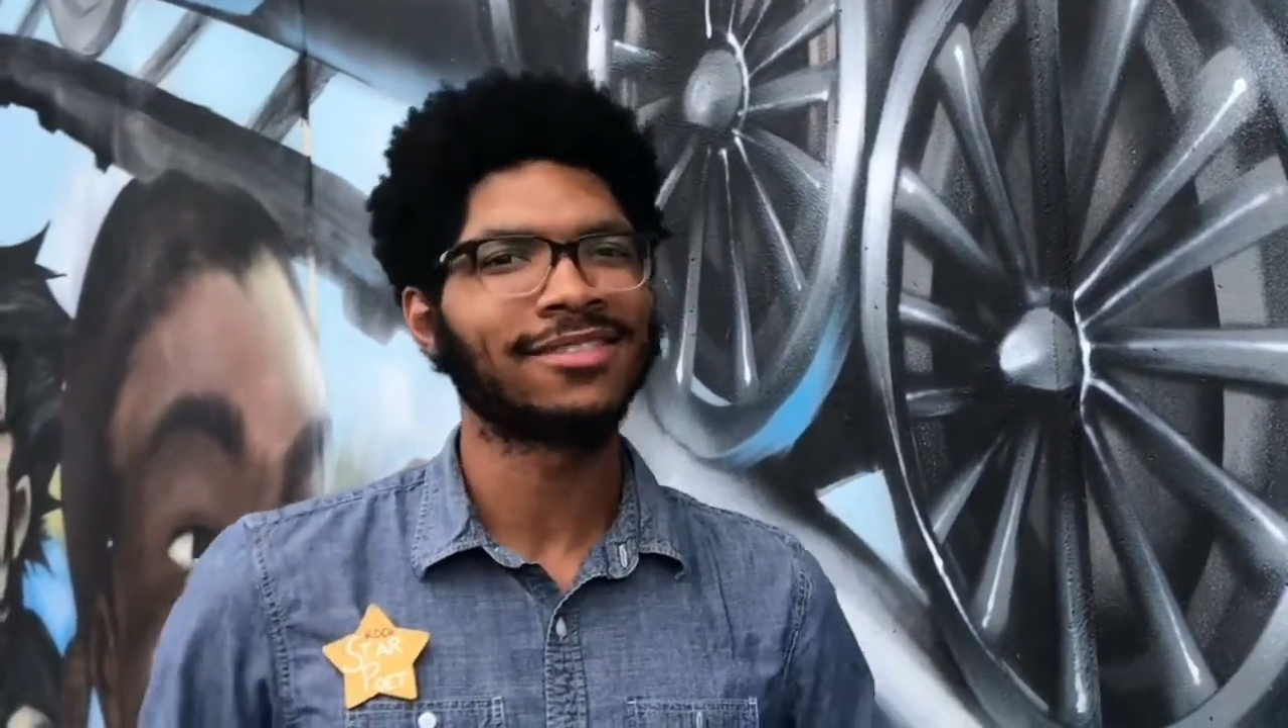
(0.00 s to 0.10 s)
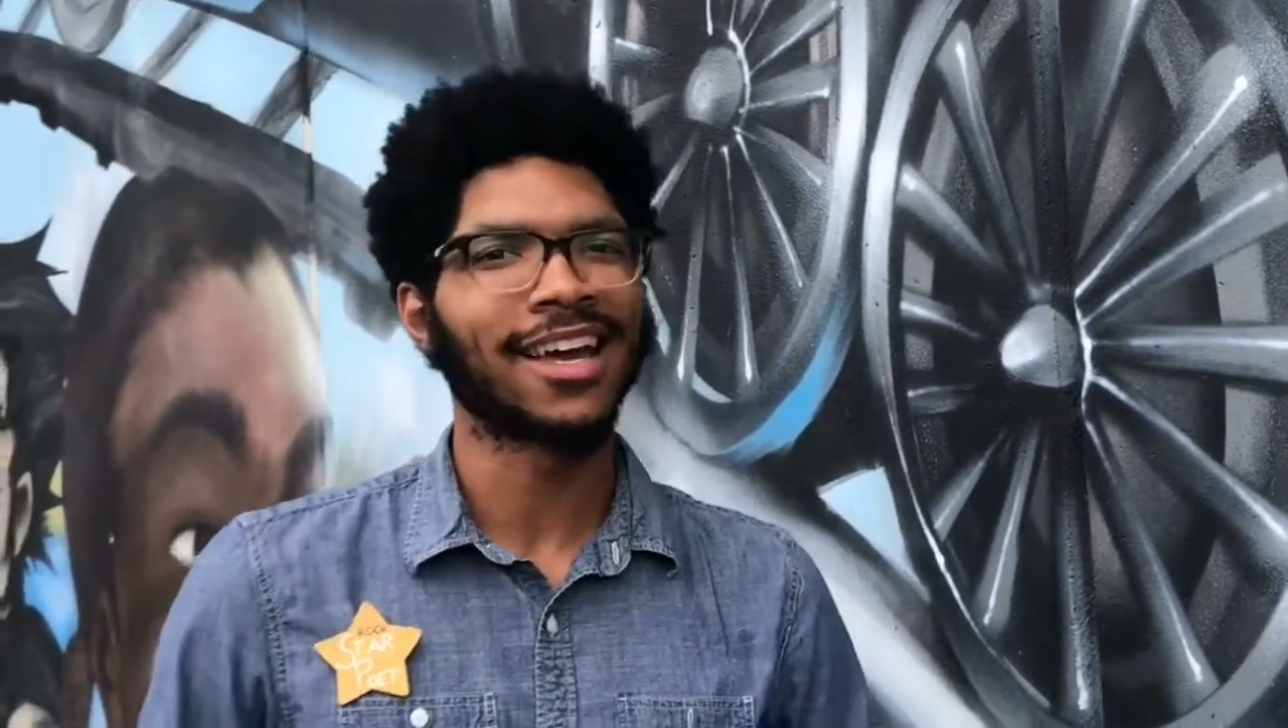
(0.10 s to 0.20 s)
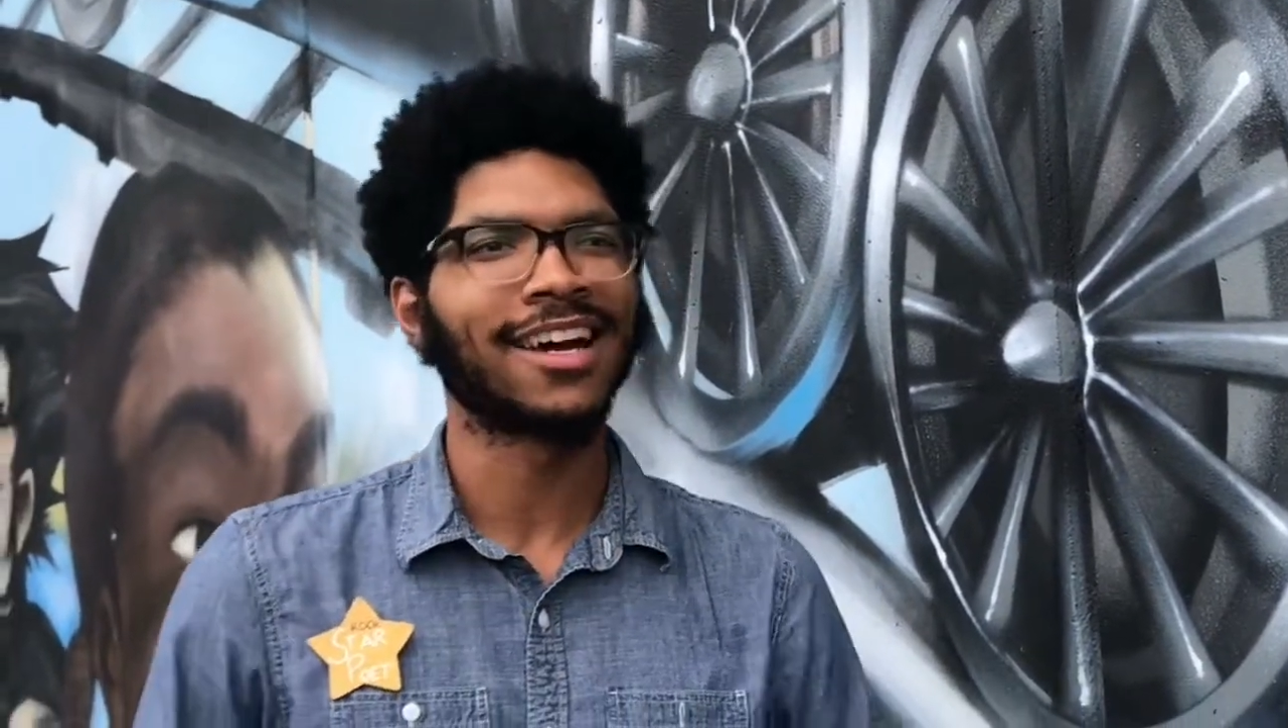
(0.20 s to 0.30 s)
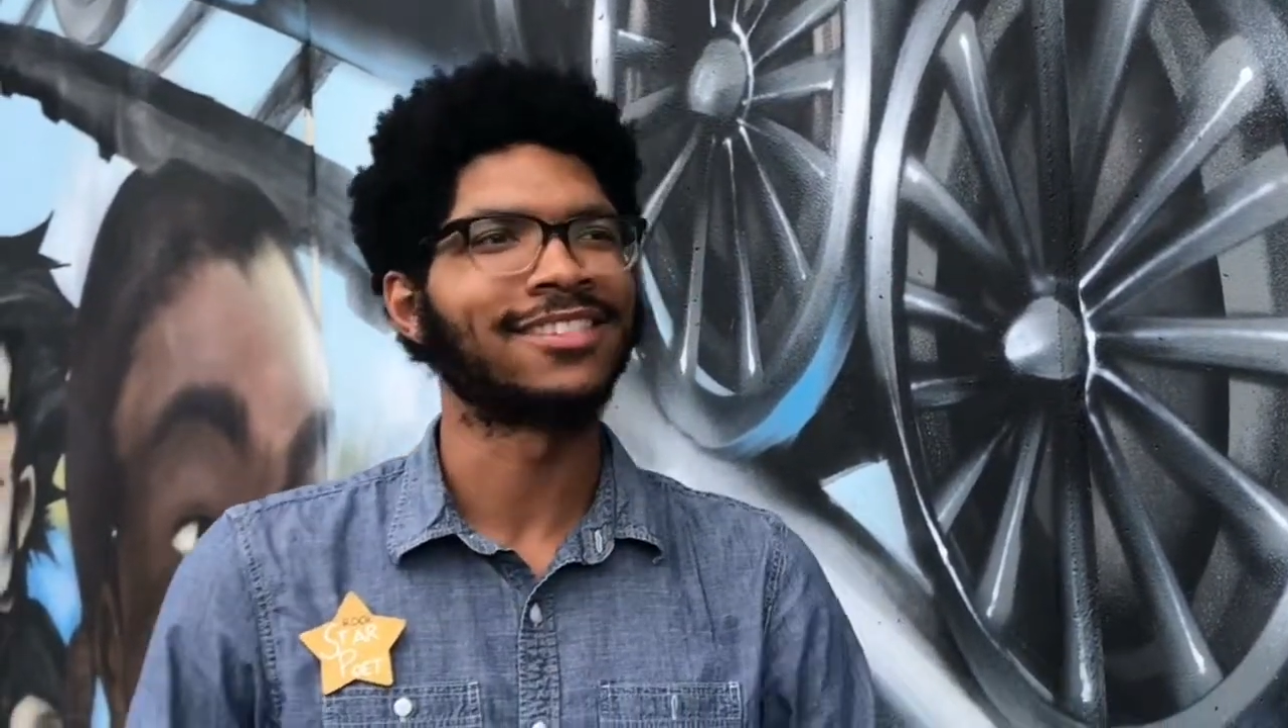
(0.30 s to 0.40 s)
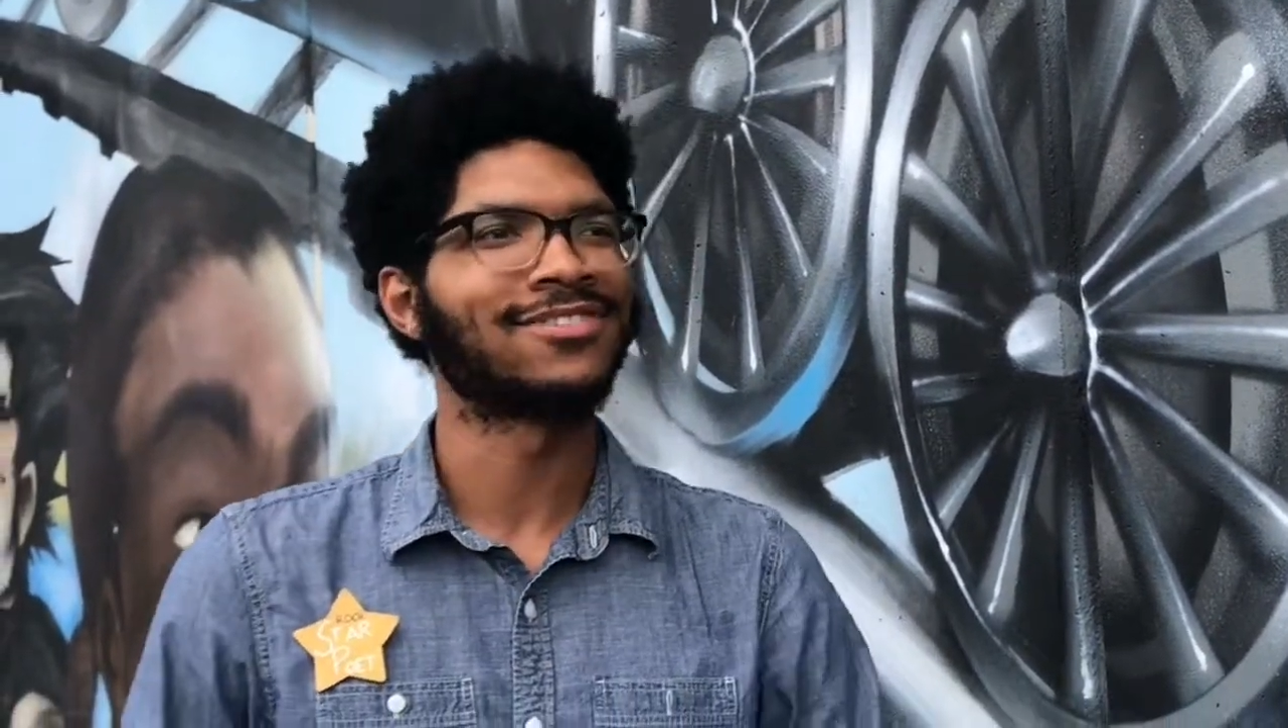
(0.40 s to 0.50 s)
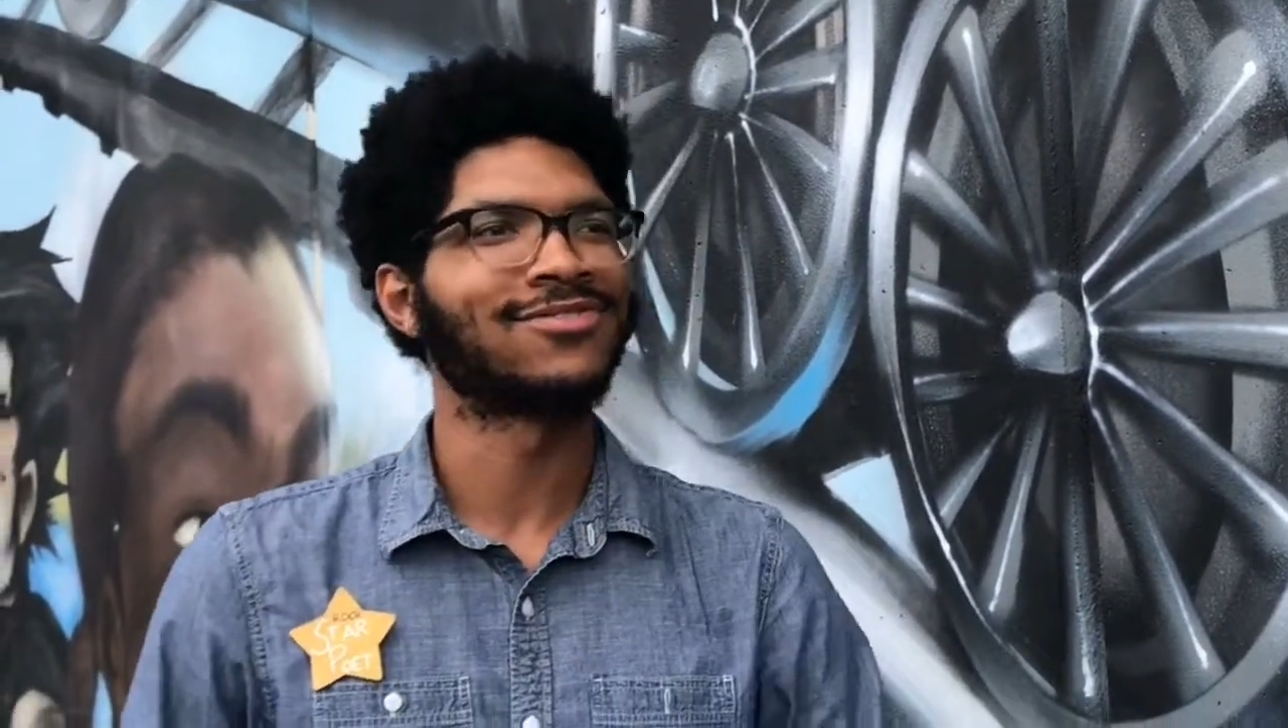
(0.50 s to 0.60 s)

Yeah.